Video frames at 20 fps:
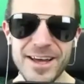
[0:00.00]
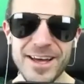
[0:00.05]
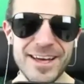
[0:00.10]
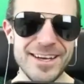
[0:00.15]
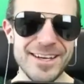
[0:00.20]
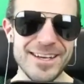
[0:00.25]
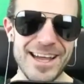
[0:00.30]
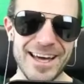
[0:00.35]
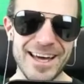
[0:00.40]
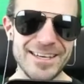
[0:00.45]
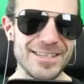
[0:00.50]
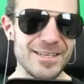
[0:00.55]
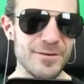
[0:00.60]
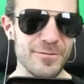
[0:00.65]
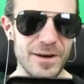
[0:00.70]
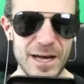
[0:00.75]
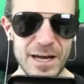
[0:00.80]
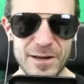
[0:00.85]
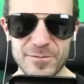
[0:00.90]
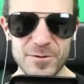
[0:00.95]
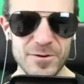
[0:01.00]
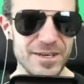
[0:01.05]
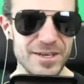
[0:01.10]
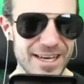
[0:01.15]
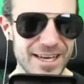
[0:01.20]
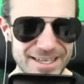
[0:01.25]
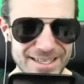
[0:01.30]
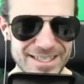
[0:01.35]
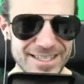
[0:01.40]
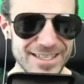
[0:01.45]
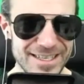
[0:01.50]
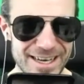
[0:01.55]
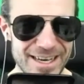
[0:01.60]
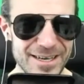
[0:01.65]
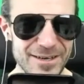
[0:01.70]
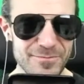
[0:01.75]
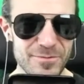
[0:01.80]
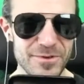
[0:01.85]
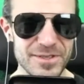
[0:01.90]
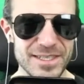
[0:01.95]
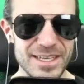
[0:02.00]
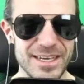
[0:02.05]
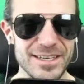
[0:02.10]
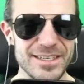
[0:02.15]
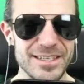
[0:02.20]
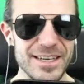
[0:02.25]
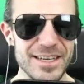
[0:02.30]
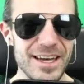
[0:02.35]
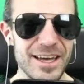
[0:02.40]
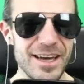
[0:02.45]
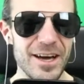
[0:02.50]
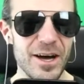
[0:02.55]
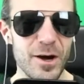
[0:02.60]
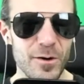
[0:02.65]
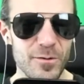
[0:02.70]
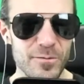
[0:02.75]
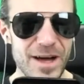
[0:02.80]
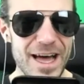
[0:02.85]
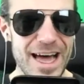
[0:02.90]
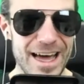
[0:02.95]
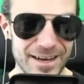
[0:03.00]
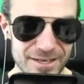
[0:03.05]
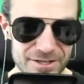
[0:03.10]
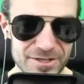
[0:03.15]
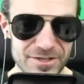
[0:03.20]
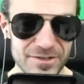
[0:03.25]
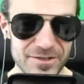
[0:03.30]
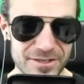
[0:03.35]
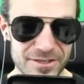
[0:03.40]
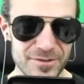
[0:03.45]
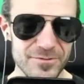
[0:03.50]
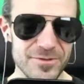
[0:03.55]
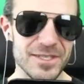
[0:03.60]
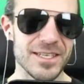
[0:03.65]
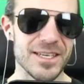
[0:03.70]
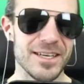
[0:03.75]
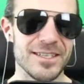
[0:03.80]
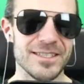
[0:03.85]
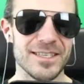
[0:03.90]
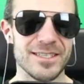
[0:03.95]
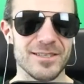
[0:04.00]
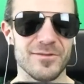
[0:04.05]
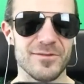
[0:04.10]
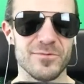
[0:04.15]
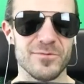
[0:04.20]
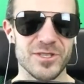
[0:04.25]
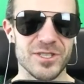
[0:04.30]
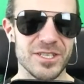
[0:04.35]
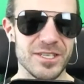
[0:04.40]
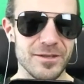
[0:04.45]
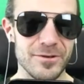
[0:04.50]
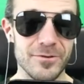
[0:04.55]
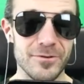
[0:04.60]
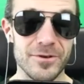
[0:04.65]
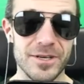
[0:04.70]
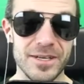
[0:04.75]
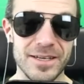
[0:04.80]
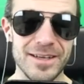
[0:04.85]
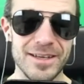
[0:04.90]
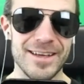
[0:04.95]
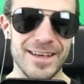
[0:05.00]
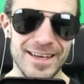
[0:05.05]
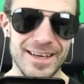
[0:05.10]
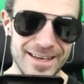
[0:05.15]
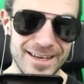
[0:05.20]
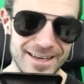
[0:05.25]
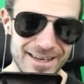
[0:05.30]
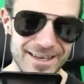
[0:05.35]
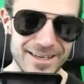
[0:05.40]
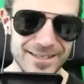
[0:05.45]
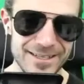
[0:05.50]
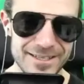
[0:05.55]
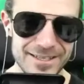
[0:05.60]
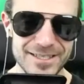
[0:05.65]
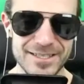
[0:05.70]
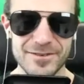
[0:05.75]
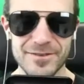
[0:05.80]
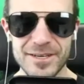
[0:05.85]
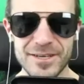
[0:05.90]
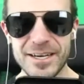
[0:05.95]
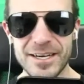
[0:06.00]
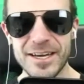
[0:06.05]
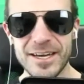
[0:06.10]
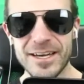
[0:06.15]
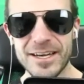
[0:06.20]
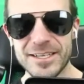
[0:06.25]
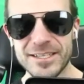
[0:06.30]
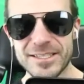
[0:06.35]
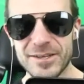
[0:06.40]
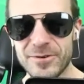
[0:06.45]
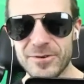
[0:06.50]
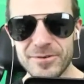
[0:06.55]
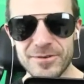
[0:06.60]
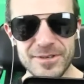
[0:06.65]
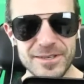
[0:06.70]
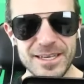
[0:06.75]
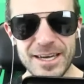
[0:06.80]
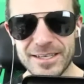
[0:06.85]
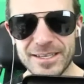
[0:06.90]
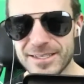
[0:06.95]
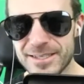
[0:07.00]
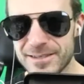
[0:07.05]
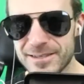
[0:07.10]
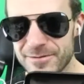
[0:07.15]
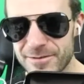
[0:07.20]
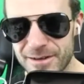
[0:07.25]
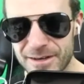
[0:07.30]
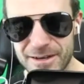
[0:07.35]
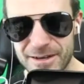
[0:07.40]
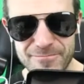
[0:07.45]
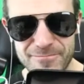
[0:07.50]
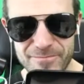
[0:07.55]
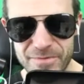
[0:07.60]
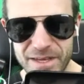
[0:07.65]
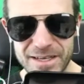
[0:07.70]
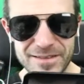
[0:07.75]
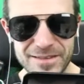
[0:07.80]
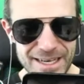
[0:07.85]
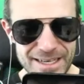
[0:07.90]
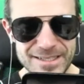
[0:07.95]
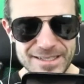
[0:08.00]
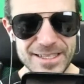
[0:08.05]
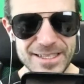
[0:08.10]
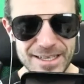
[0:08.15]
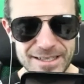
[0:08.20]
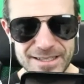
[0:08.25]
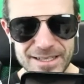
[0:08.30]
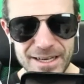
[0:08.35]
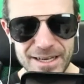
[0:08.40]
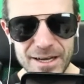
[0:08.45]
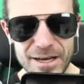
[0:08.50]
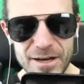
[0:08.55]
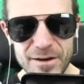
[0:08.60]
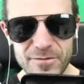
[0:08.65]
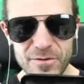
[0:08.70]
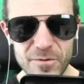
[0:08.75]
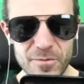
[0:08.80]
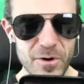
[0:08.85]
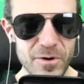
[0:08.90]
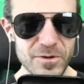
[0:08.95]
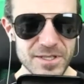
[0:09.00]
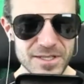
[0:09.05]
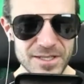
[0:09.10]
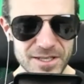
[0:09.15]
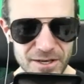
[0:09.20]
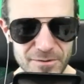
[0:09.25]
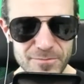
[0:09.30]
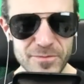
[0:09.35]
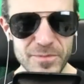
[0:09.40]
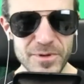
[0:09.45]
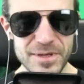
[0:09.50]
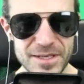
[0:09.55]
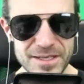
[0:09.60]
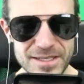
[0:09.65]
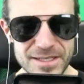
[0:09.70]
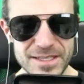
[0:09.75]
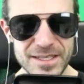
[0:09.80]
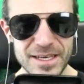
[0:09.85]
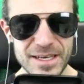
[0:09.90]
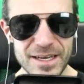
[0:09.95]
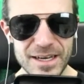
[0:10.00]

95 or 99% of actual use cases of machine learning in industry. So yes, in that sense, for most companies,